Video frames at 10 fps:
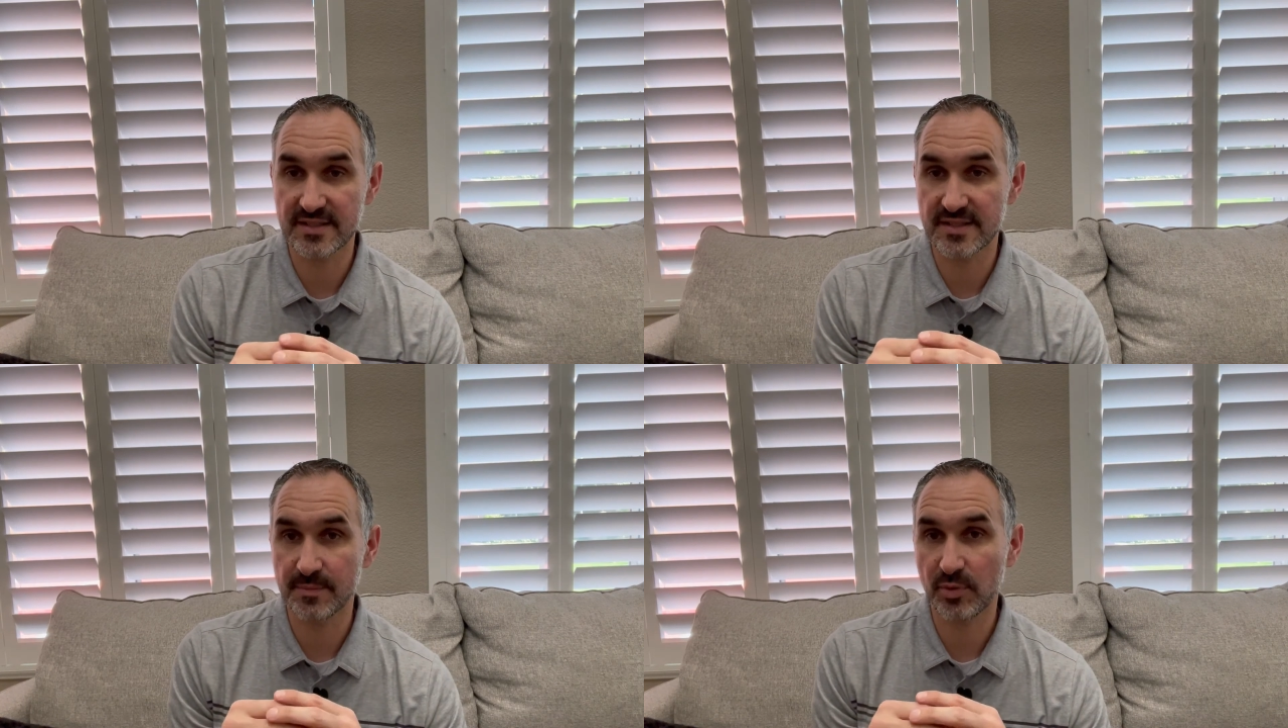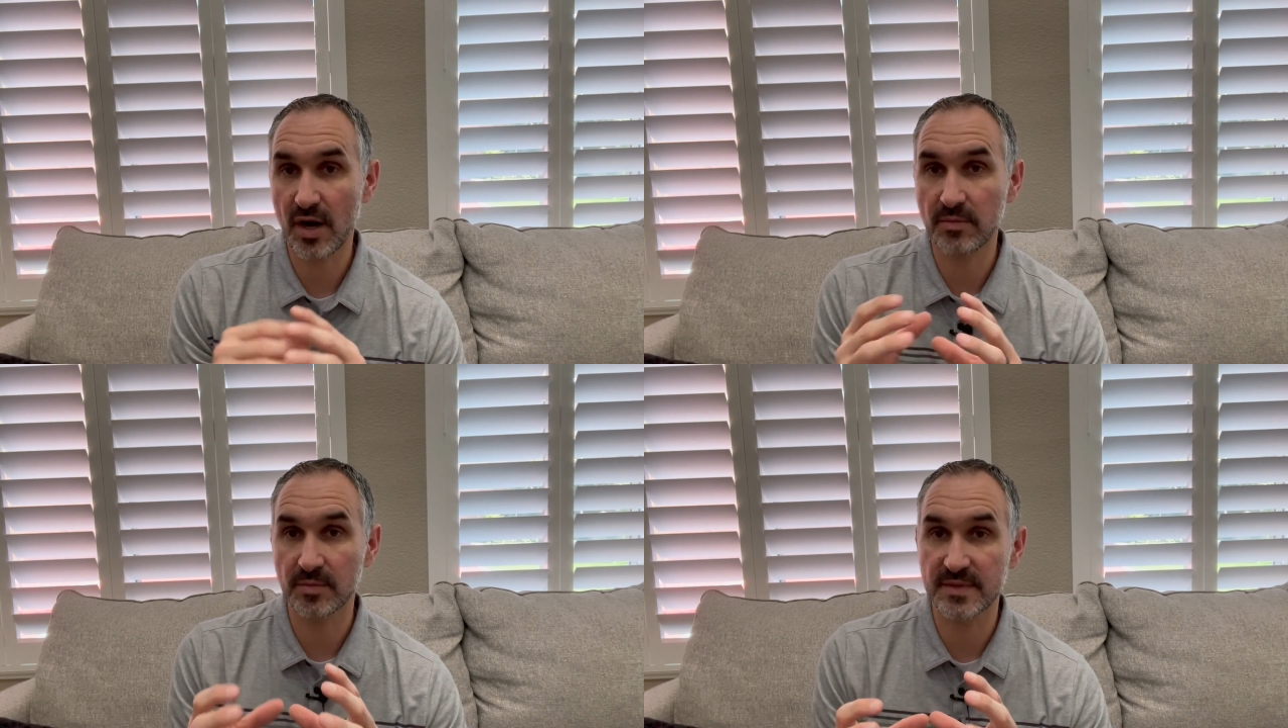The
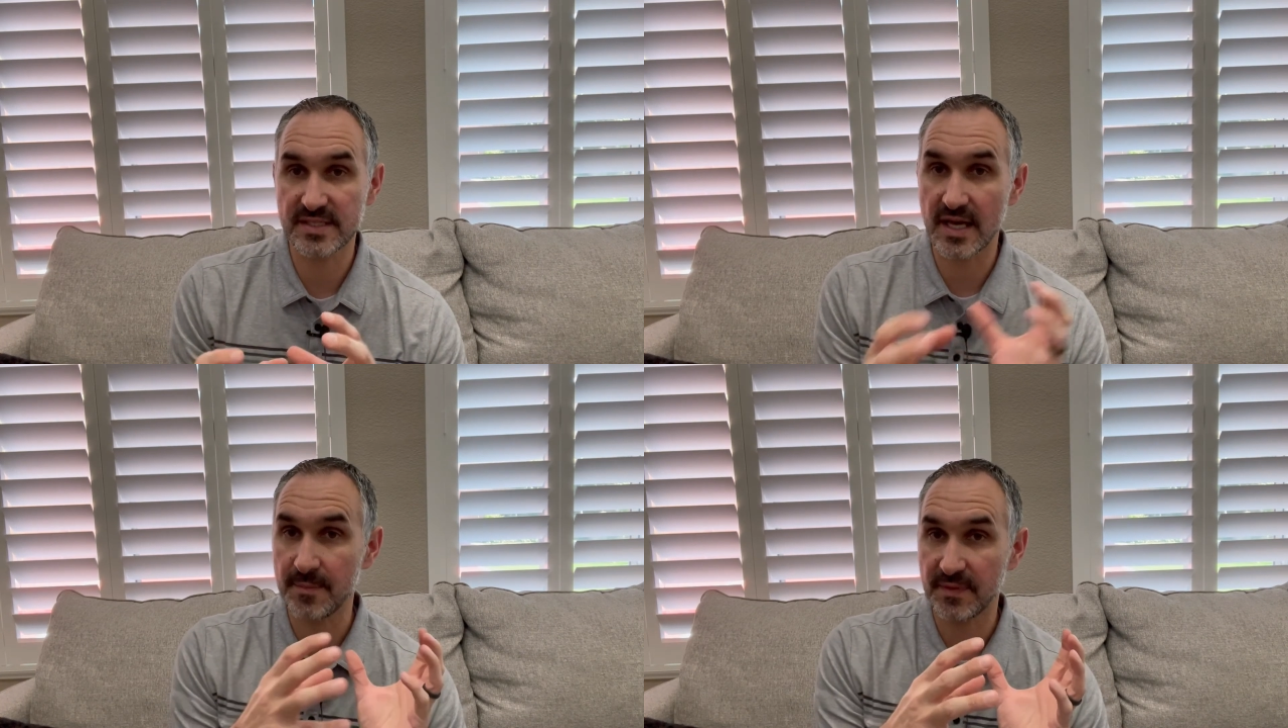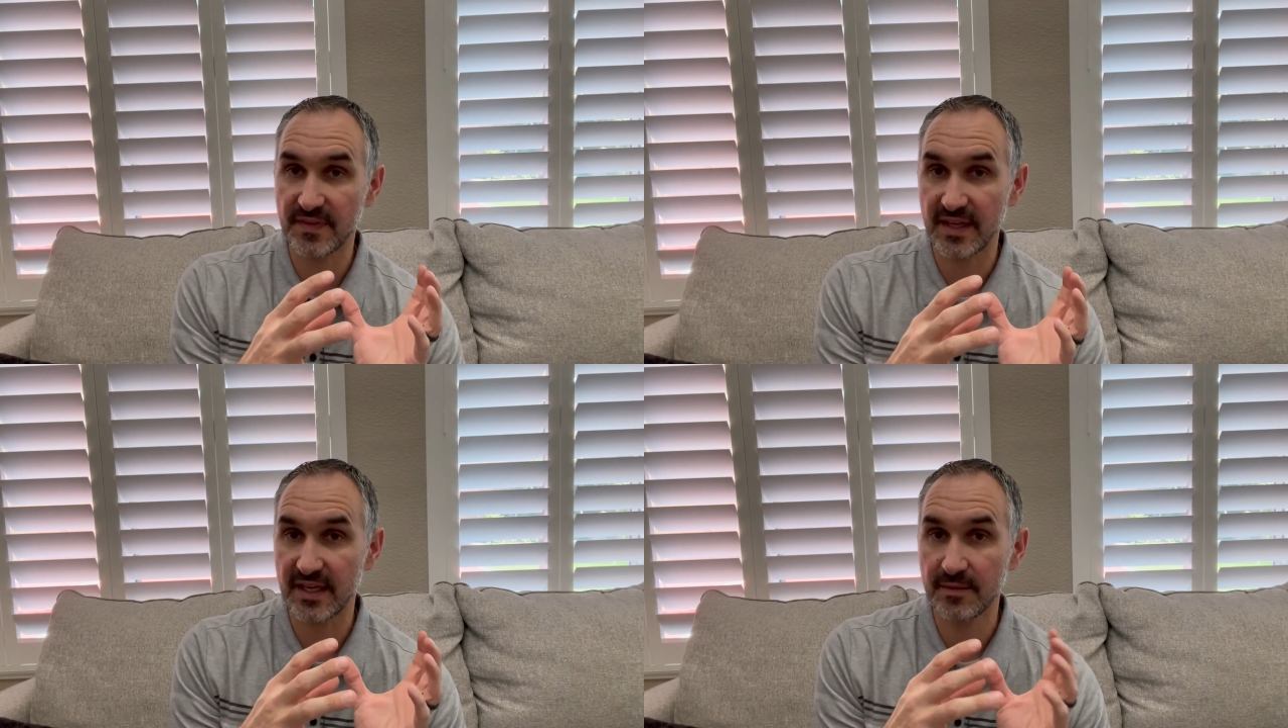problem is up at the
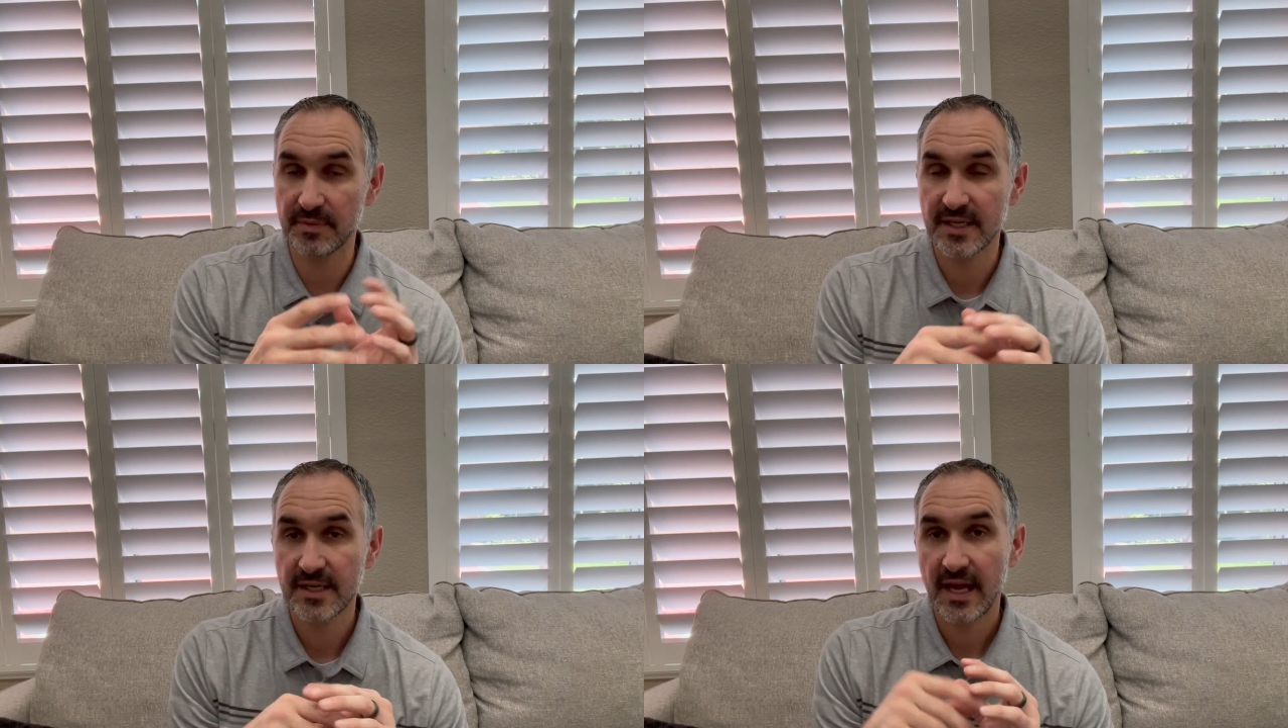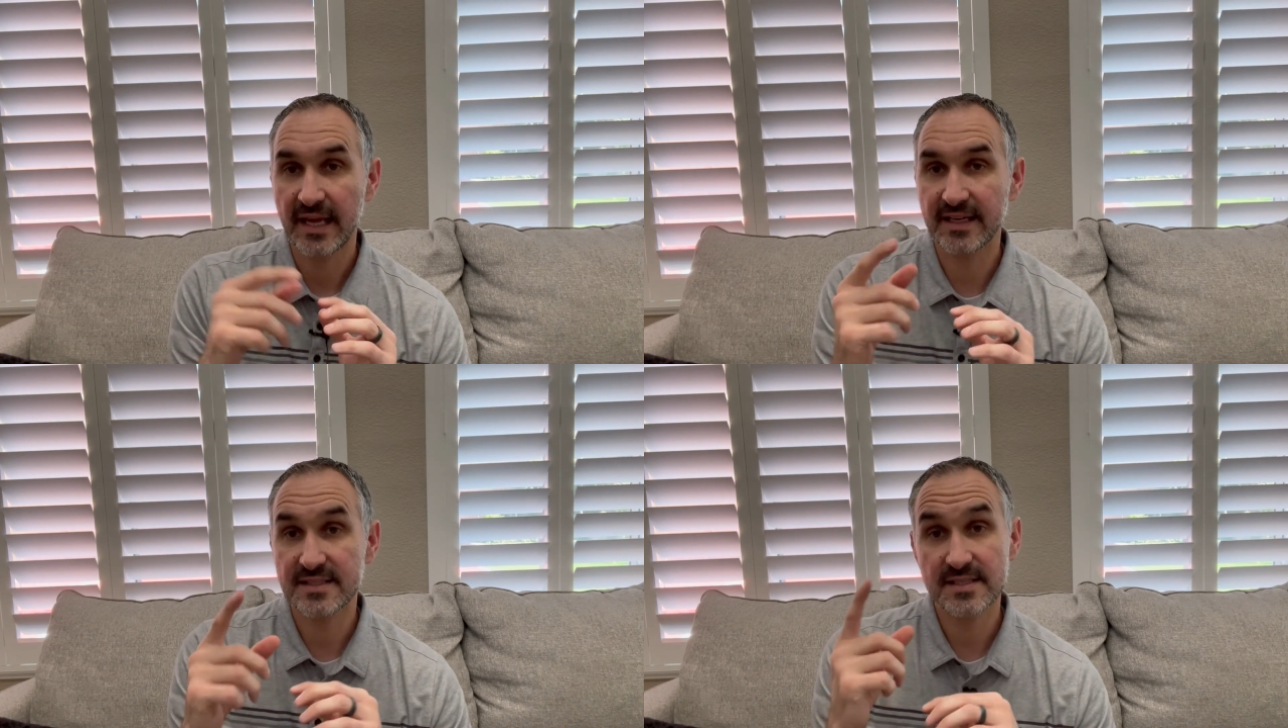hip,
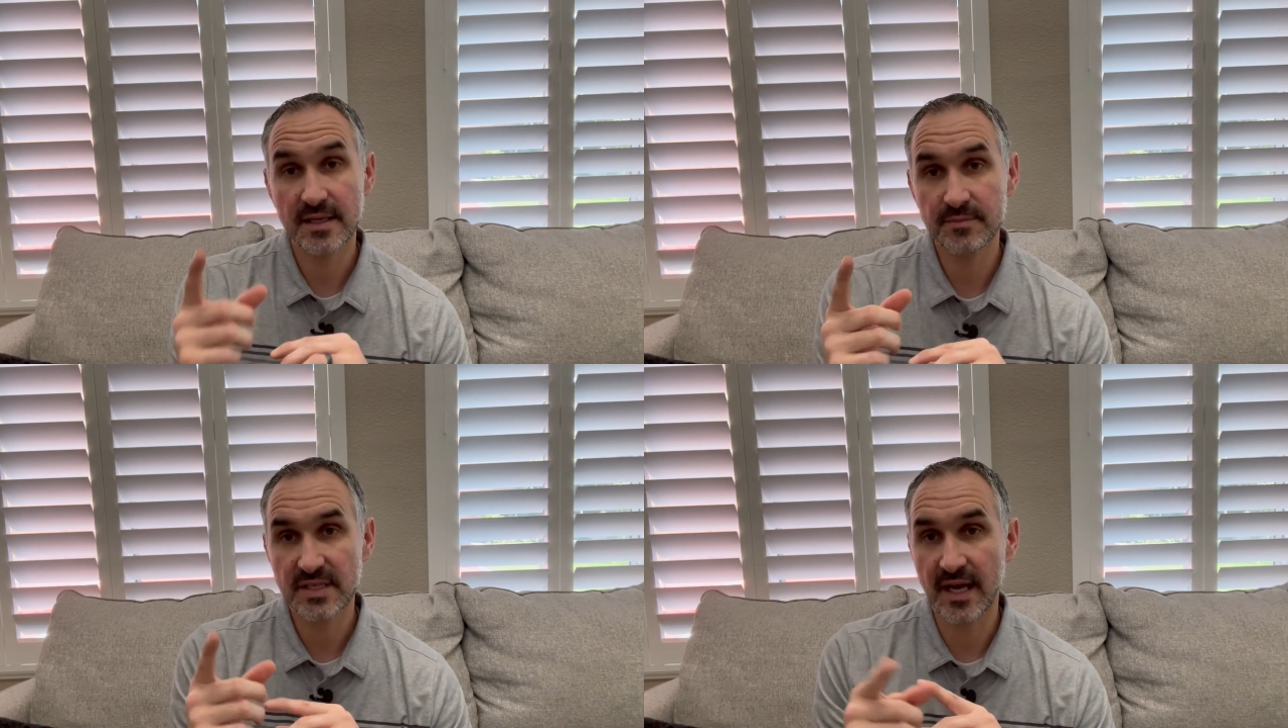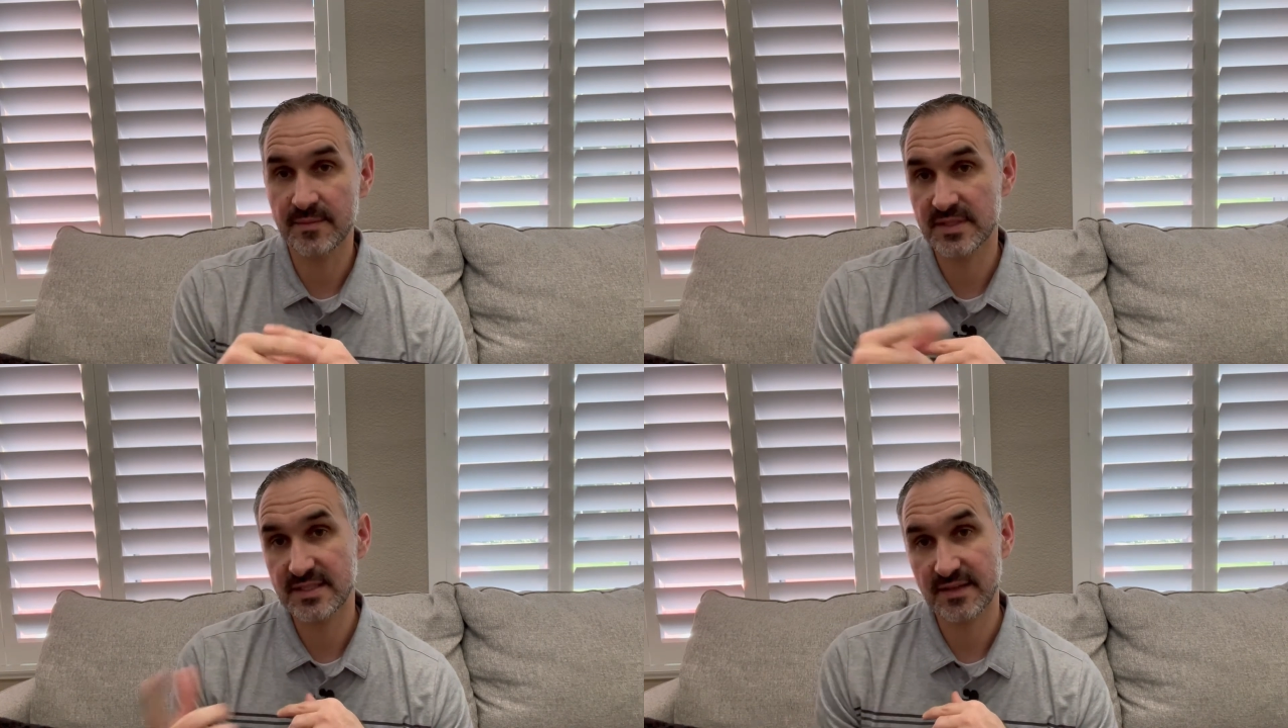and sometimes
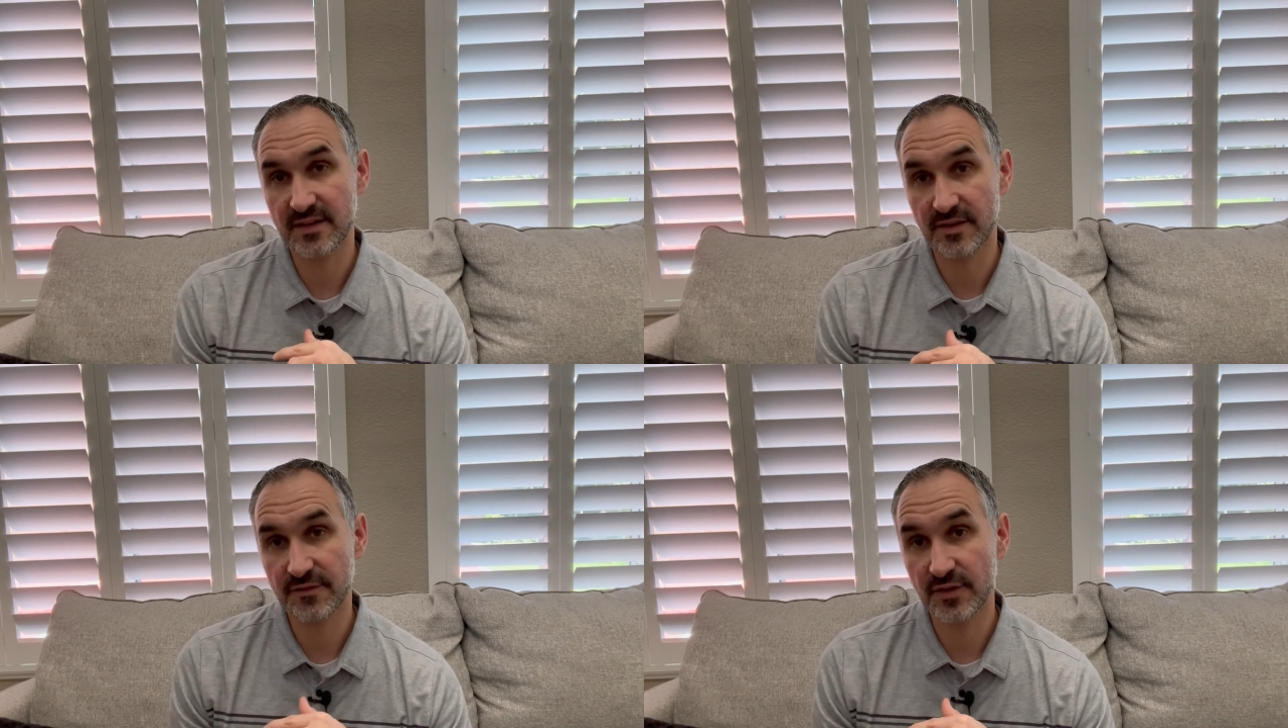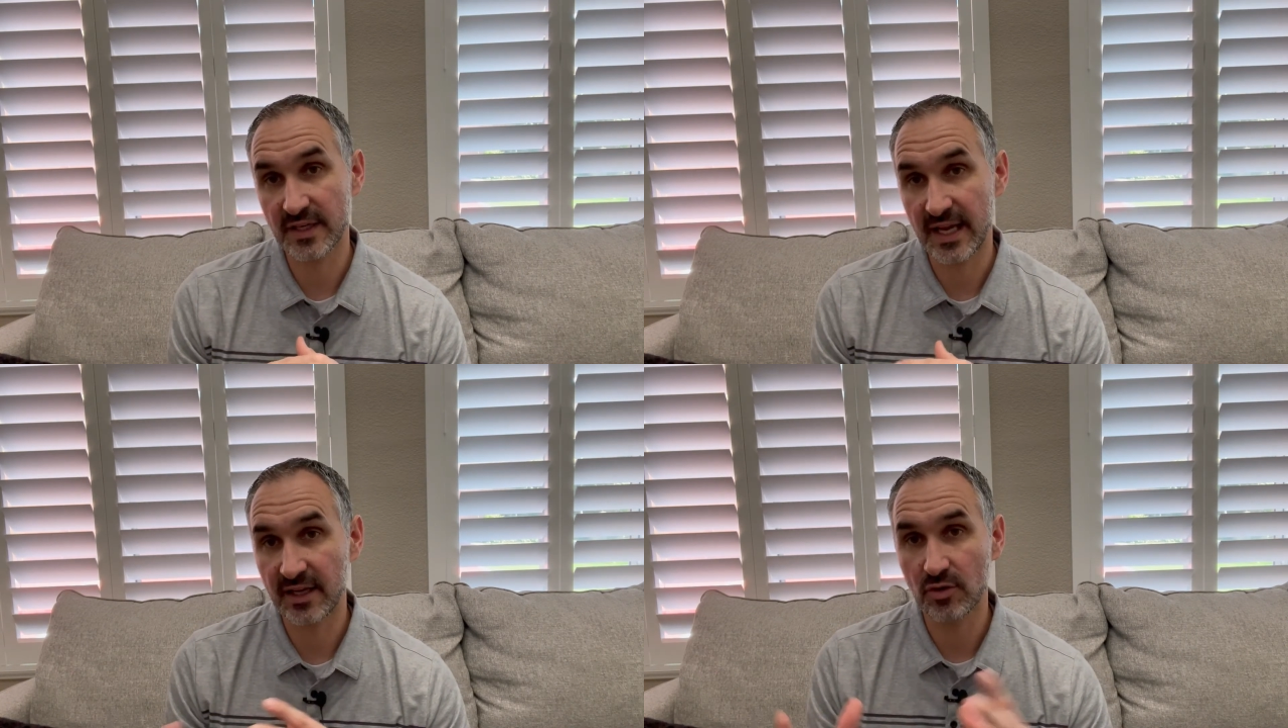it's at the foot and
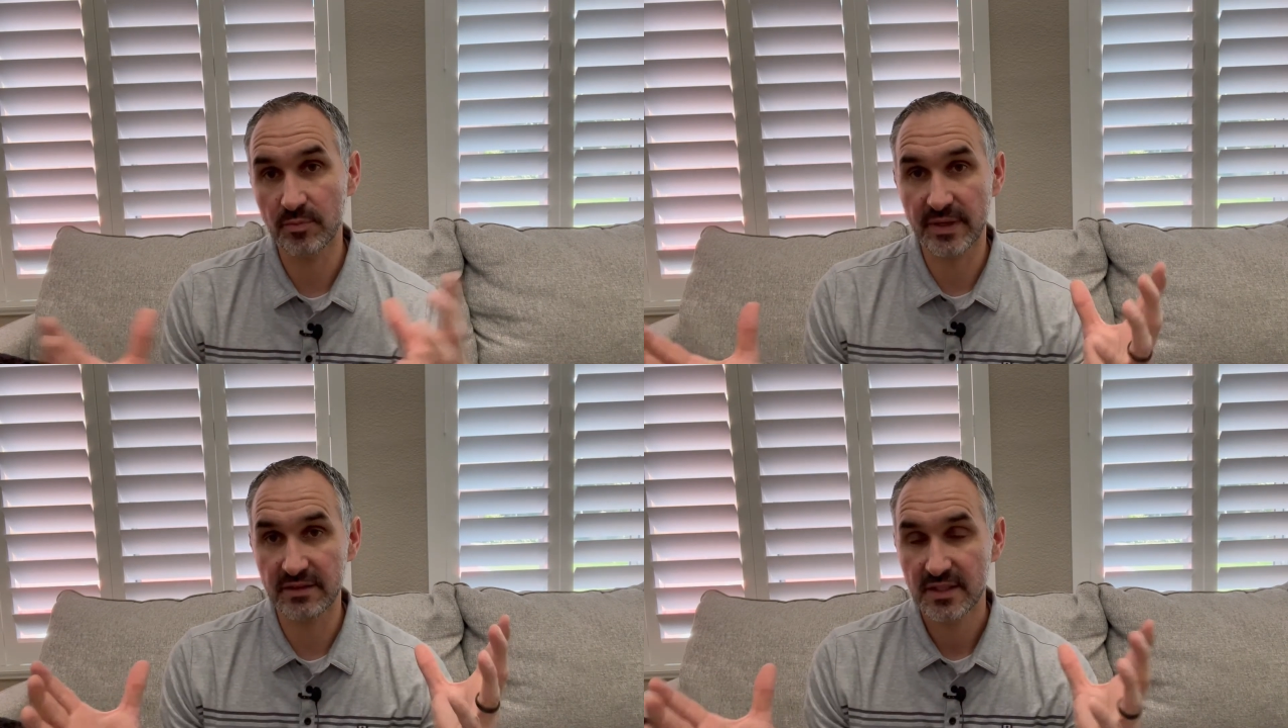ankle, but